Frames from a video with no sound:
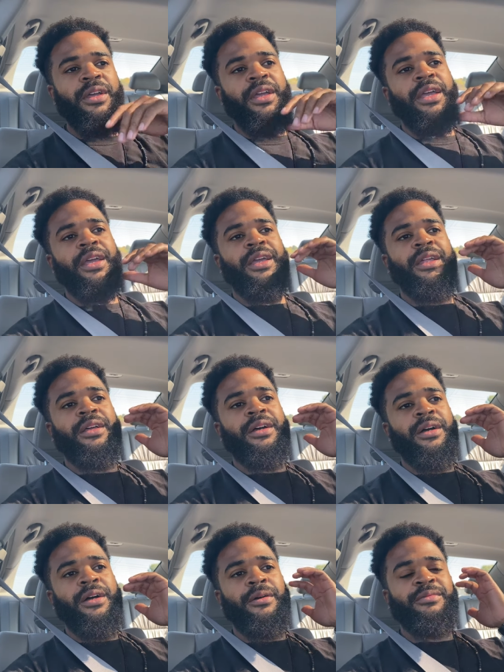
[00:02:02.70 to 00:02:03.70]
and
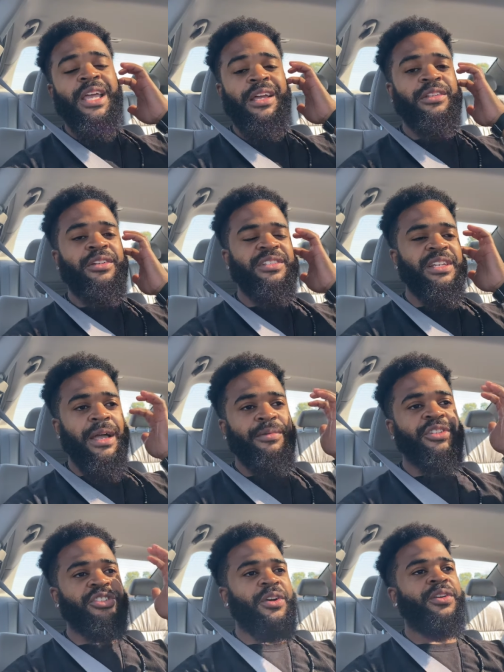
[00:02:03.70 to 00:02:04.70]
um, take a little time to
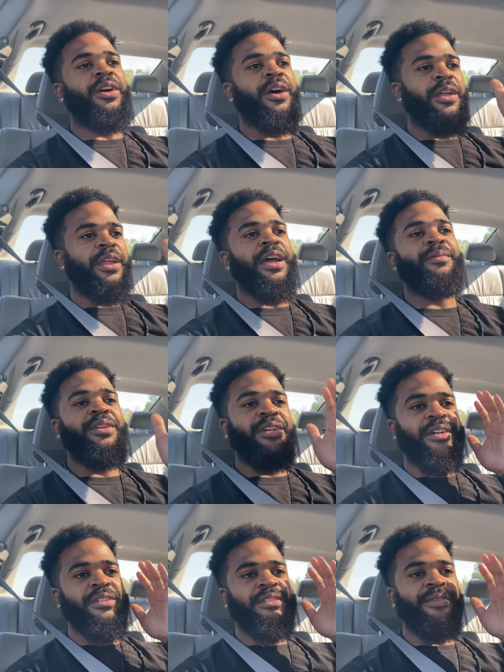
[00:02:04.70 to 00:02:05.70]
show y'all that,
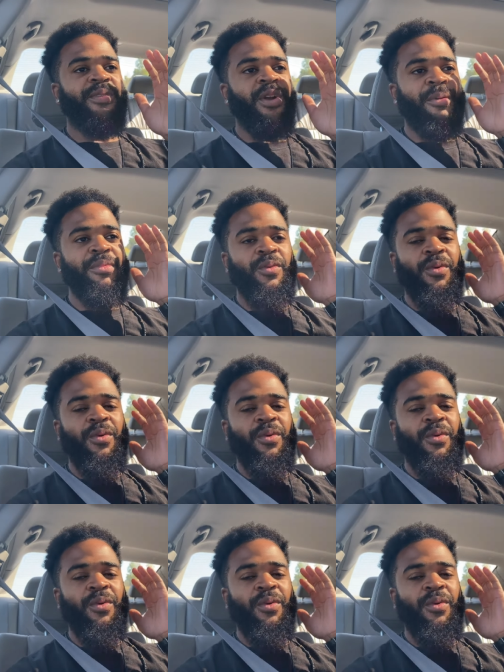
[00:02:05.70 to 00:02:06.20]
because if y'all been